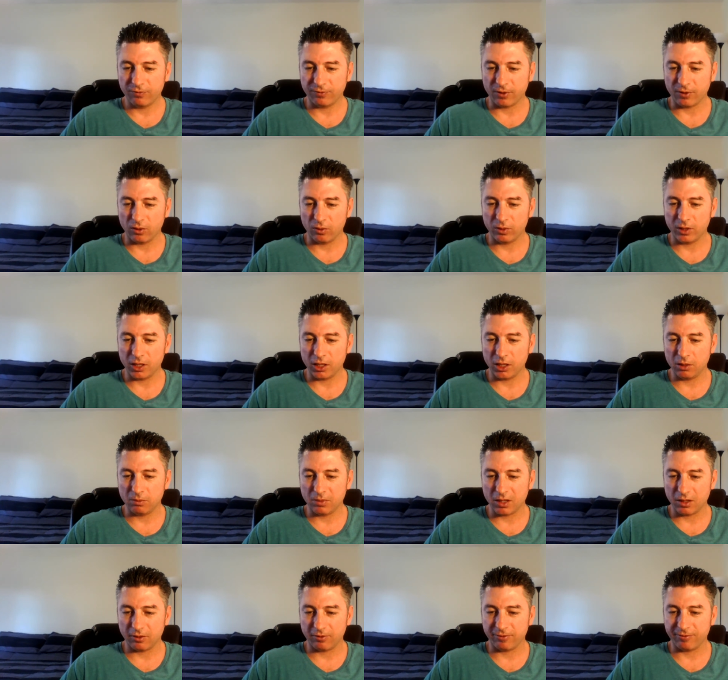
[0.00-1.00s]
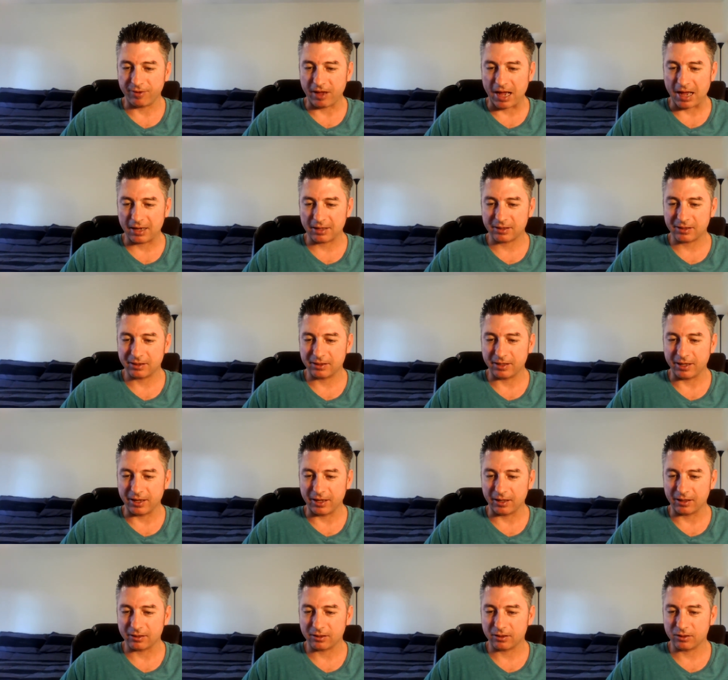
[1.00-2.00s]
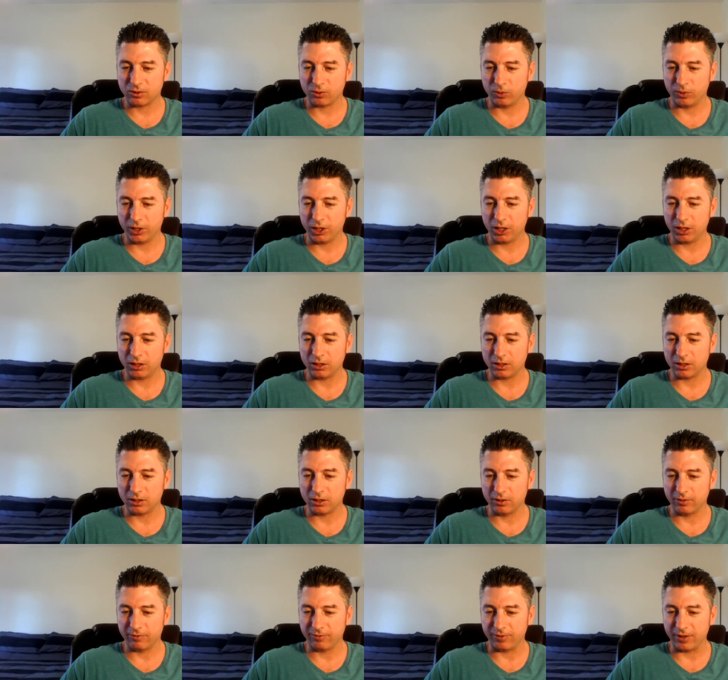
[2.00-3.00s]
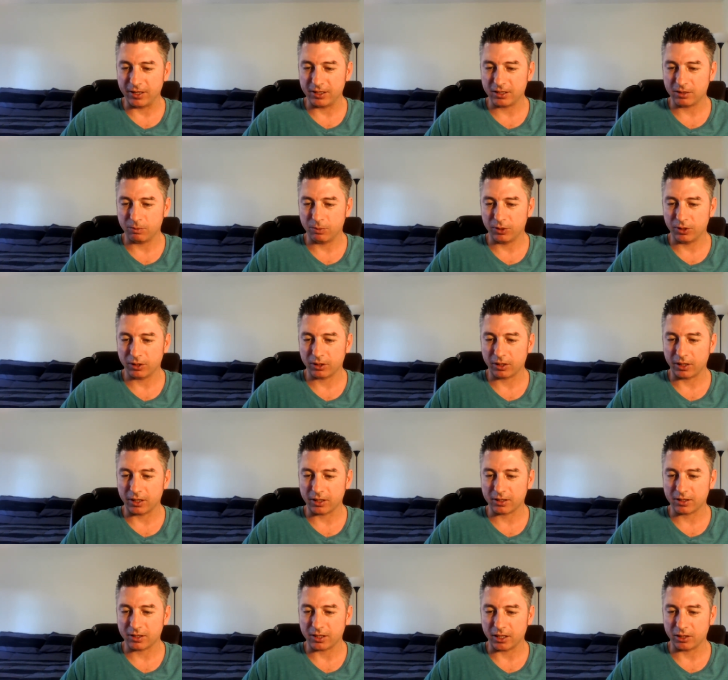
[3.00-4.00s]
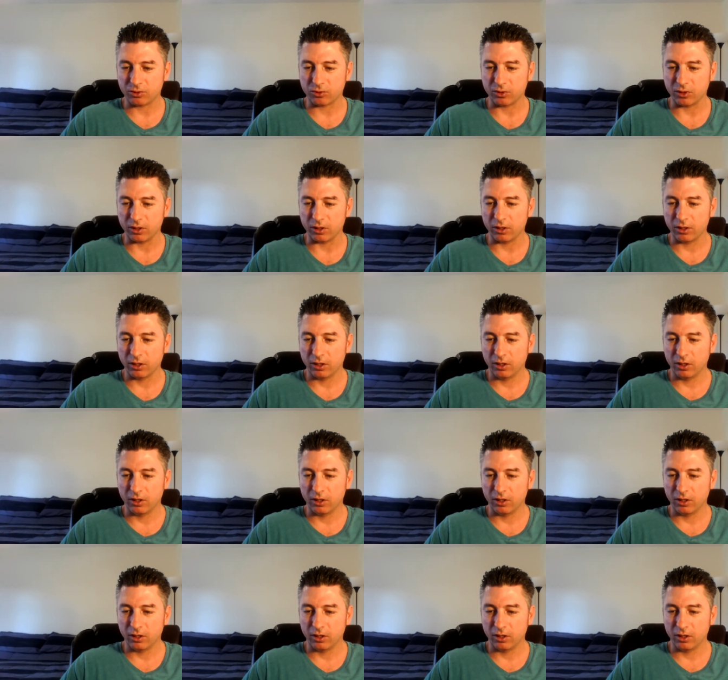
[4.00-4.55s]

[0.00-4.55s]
Phone, email, fax, text, tweet, Facebook, etc.